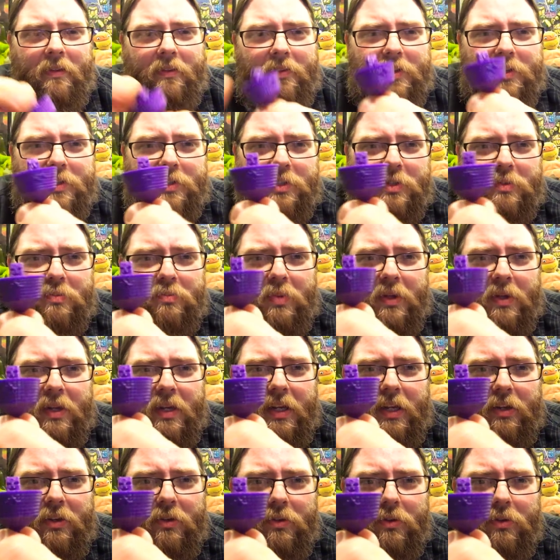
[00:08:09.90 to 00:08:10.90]
This
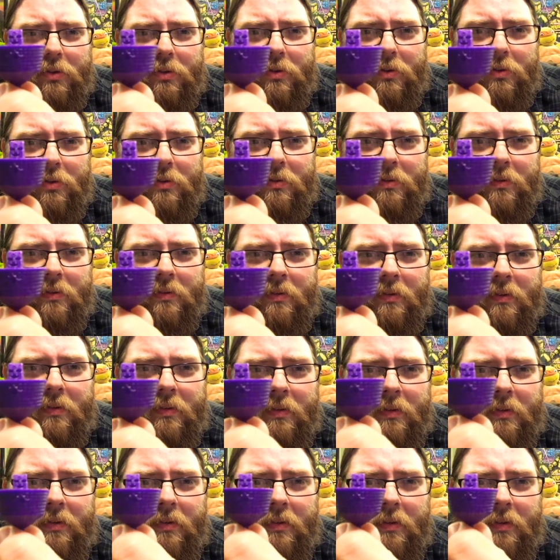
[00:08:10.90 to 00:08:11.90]
spinny dude.
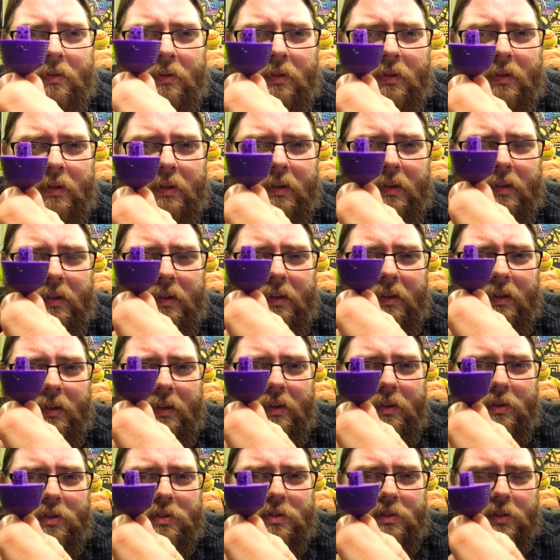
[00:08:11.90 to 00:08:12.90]

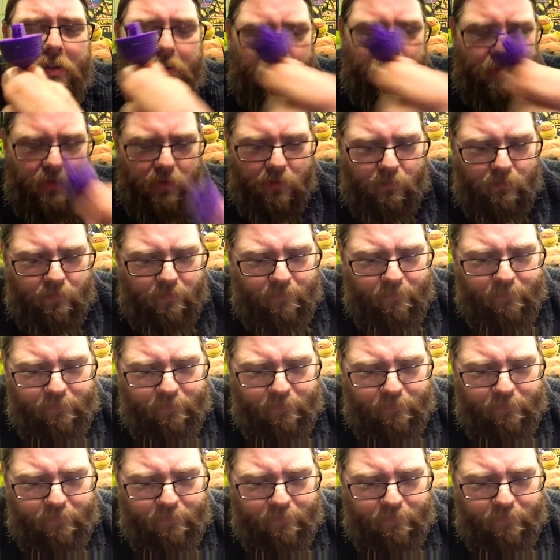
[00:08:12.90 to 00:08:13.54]
I always loved him.